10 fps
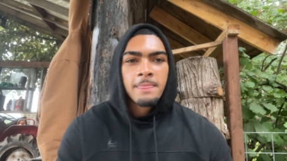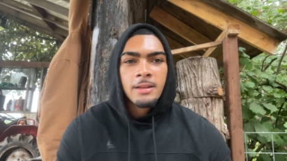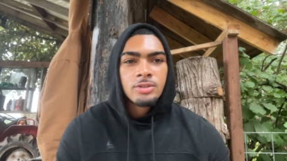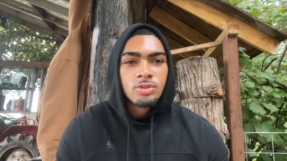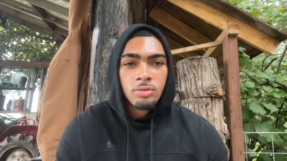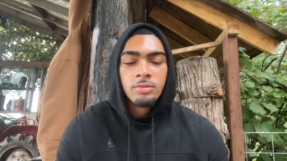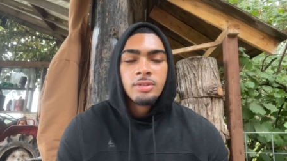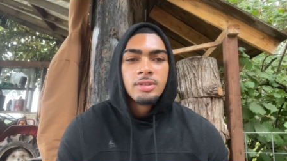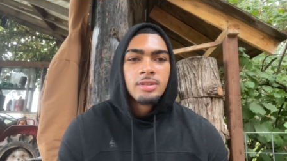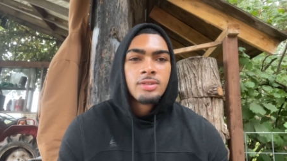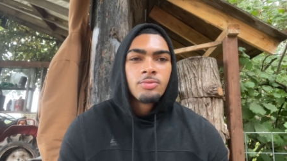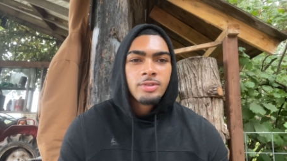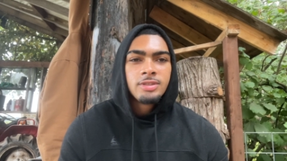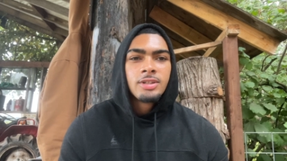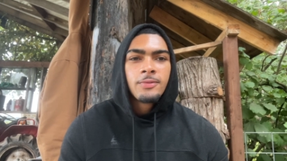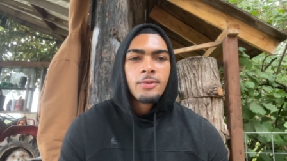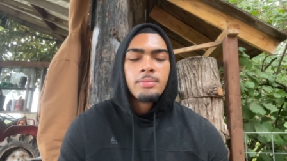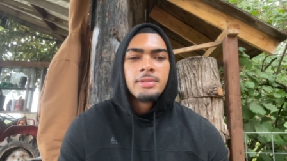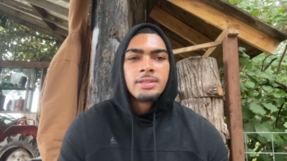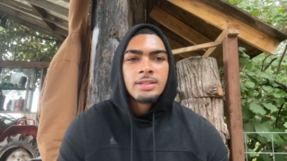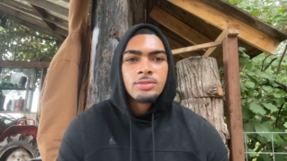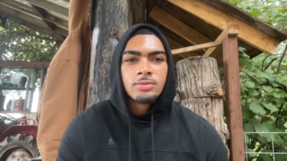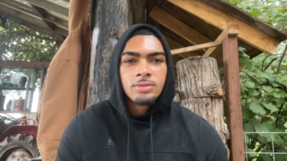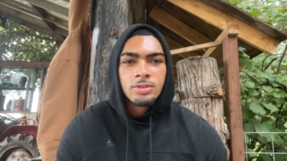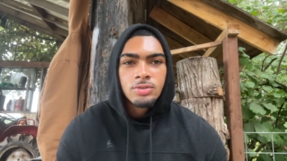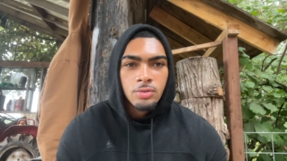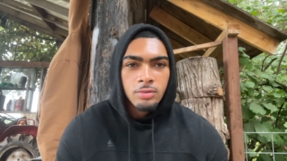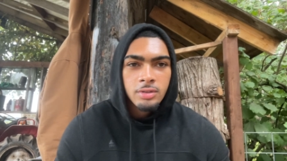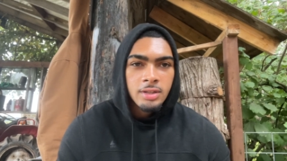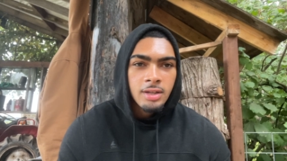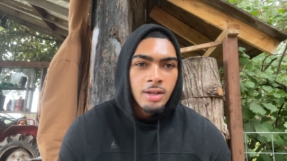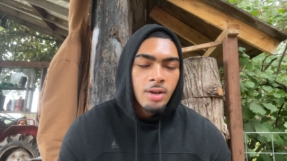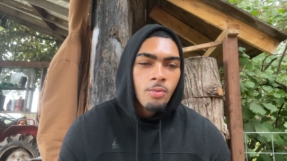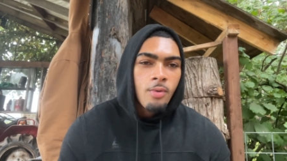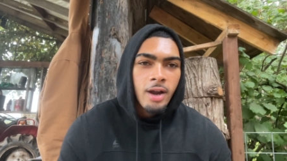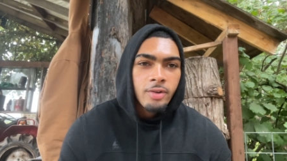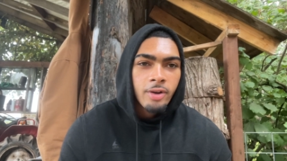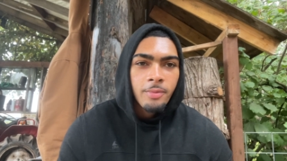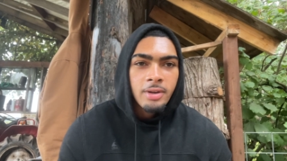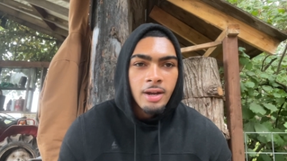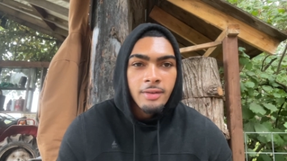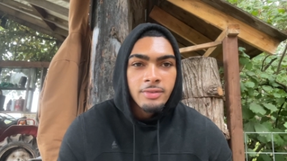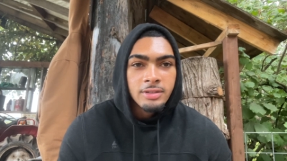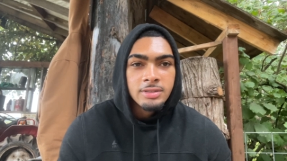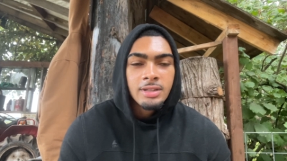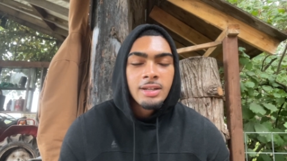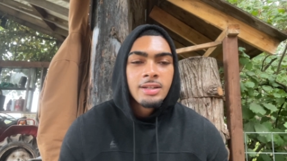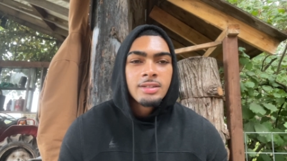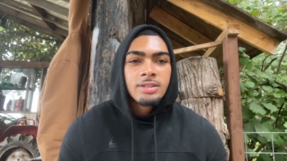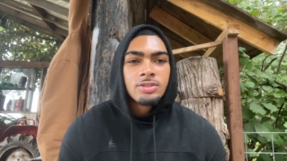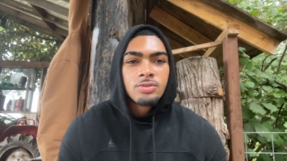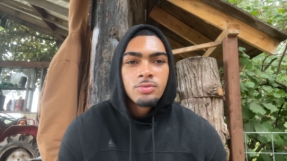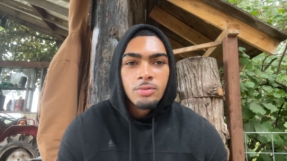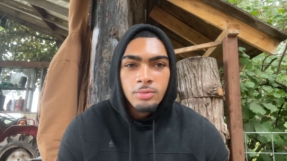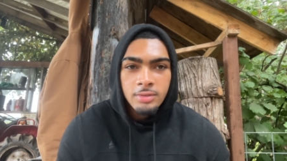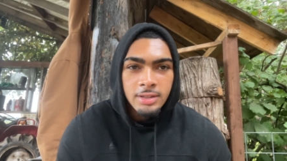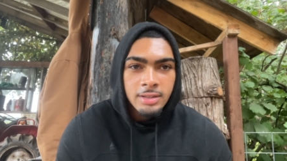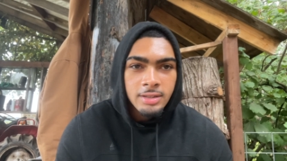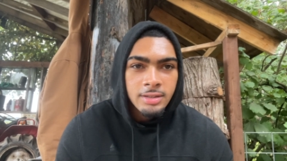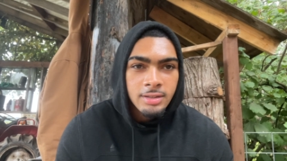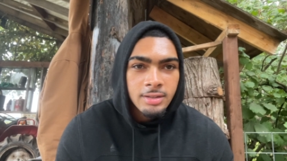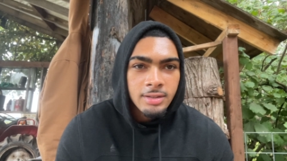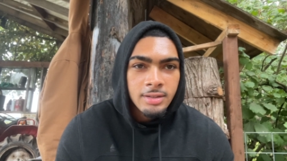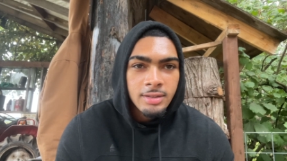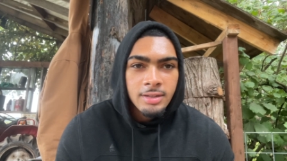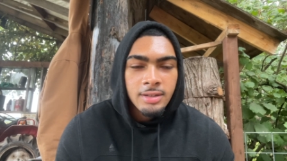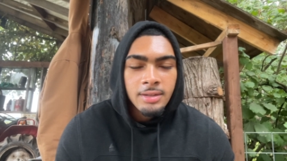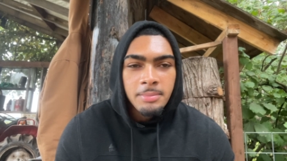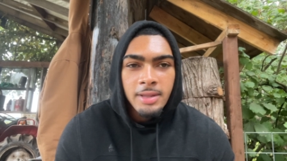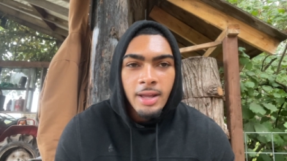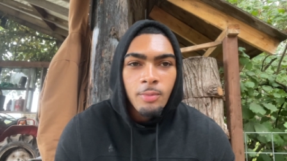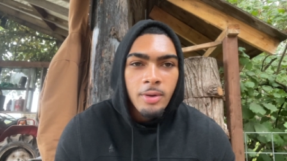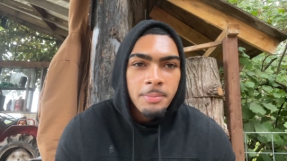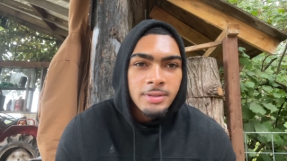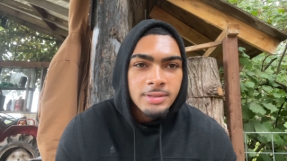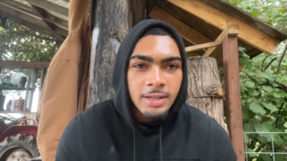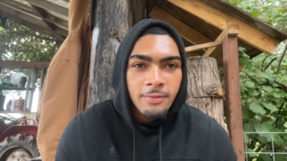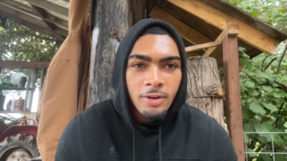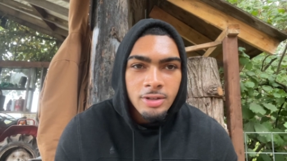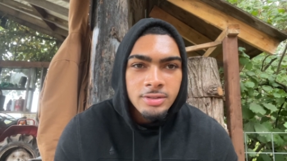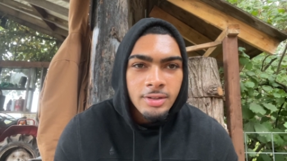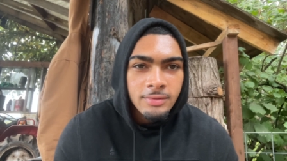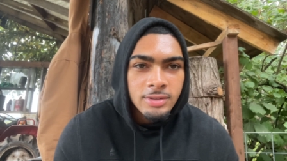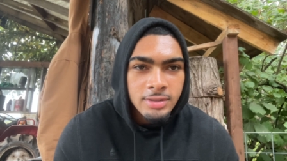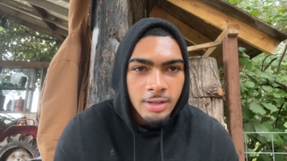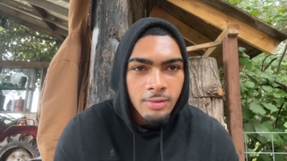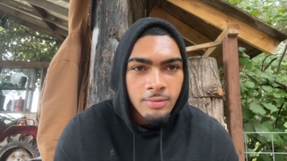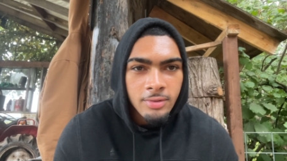to truly reach your full potential, to truly walk around with confidence, to truly be that 1% version of yourself,